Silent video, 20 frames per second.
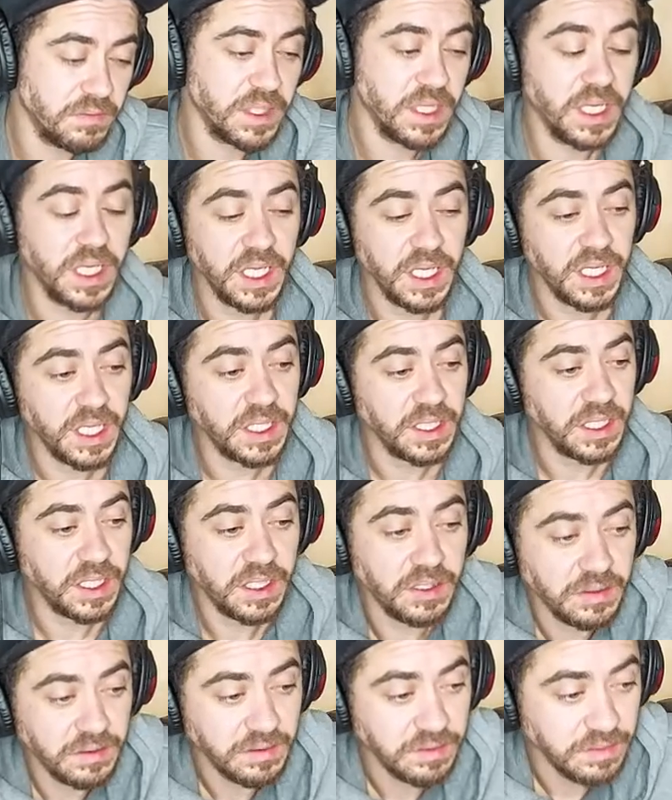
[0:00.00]
Yeah, I don't
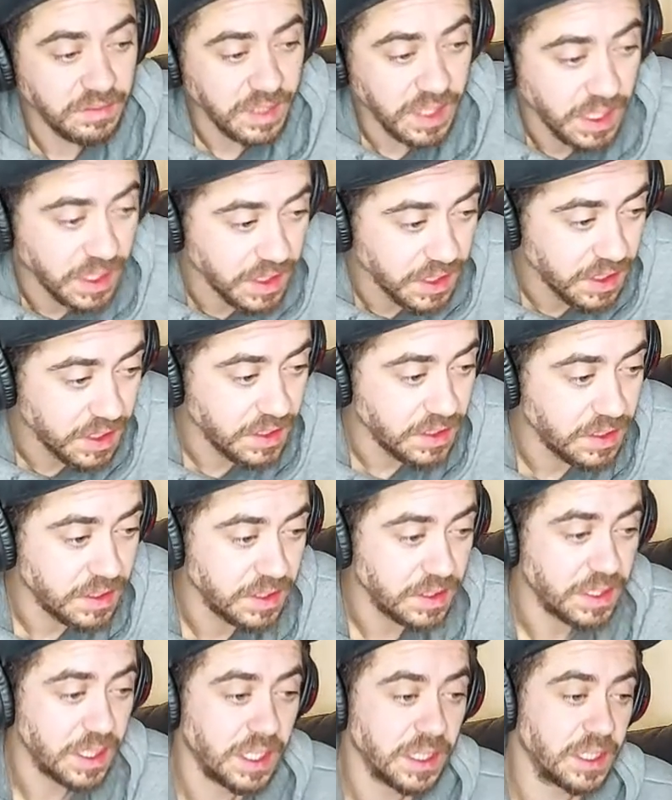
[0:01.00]
know. But
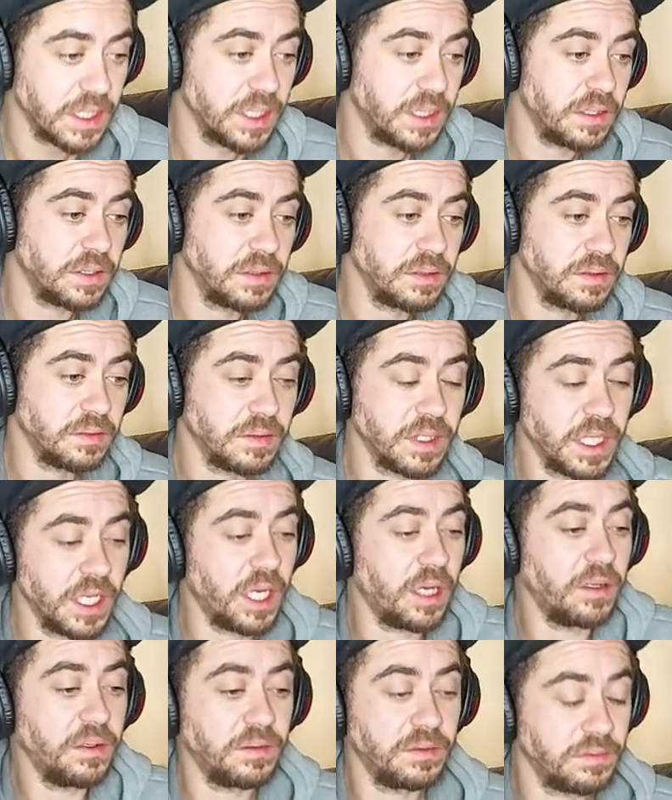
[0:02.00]
you
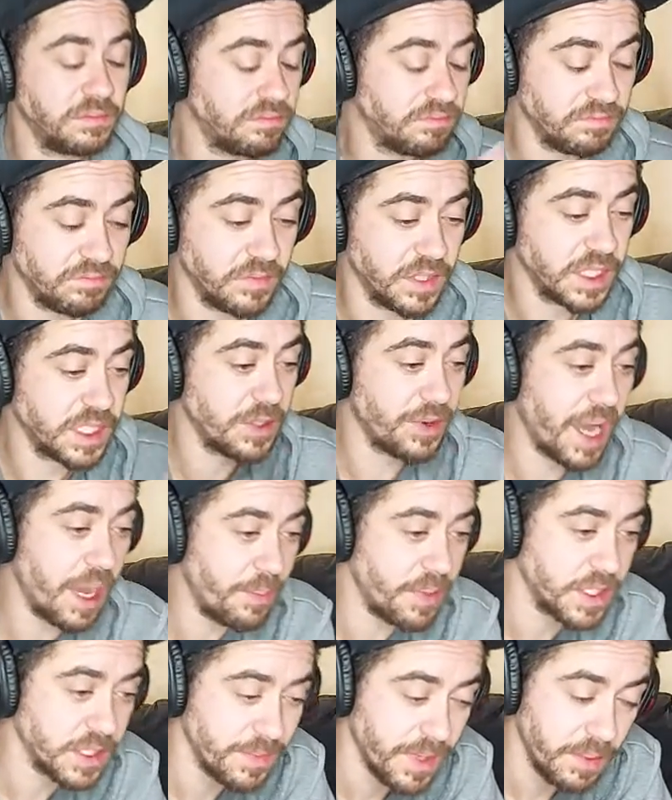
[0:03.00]
know. Let's see what
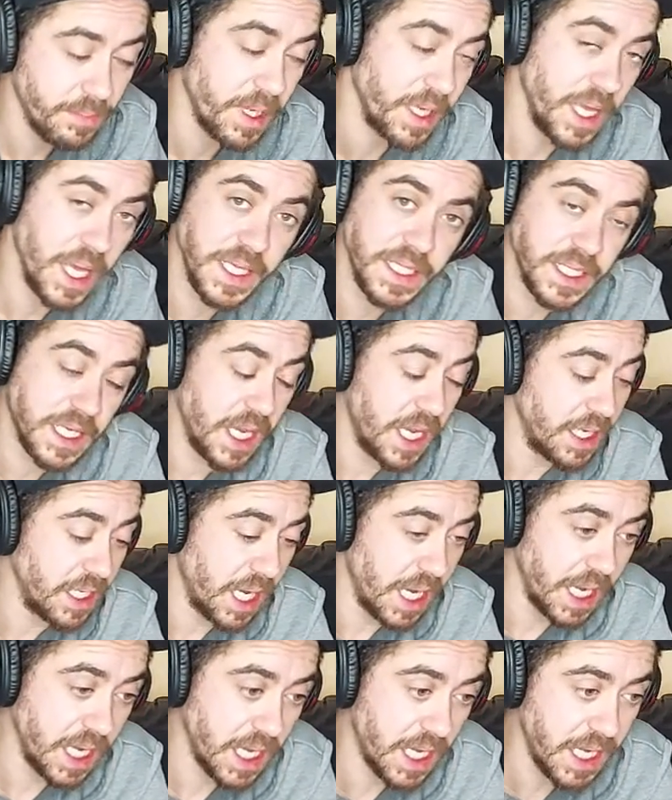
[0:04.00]
happens, man. But yeah, he's
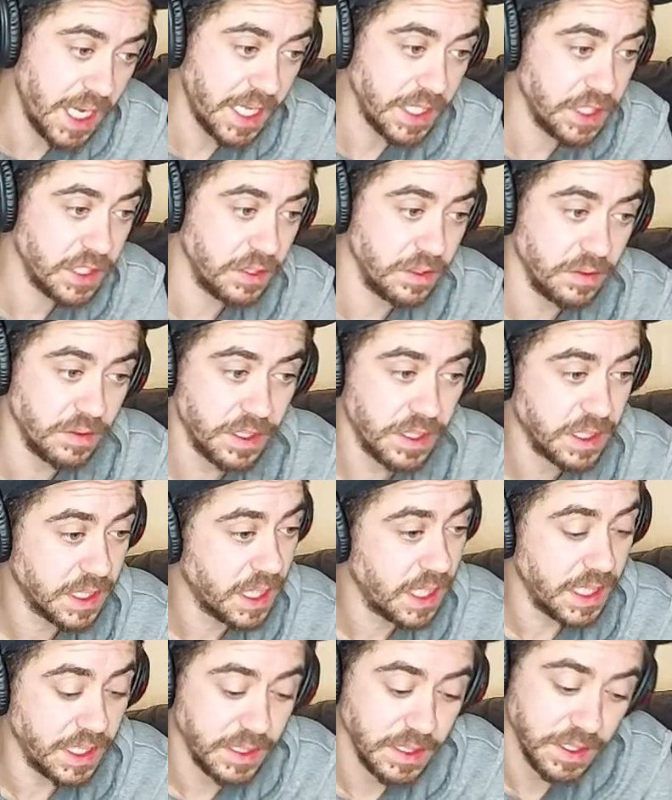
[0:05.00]
clean. I ain't gonna lie to you. He's
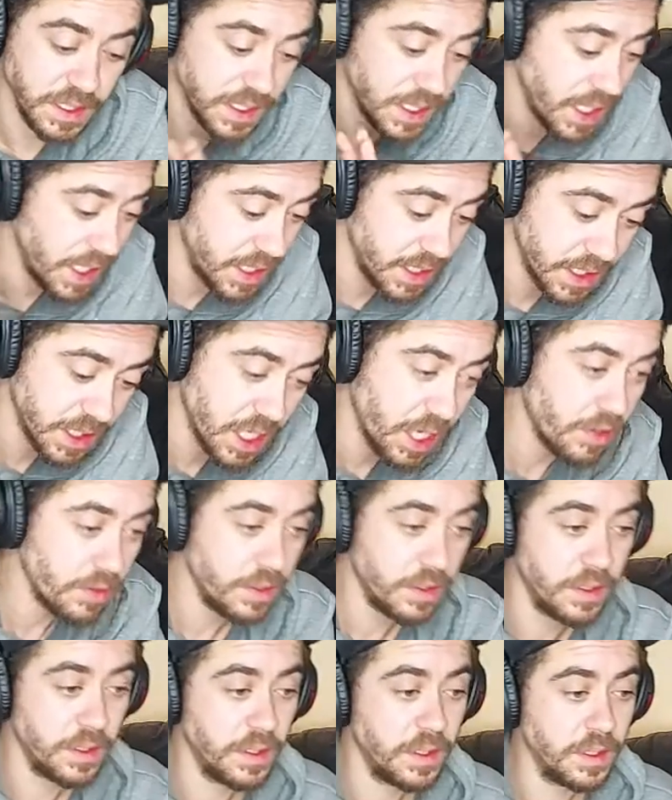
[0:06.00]
clean. He's clean. Let's go.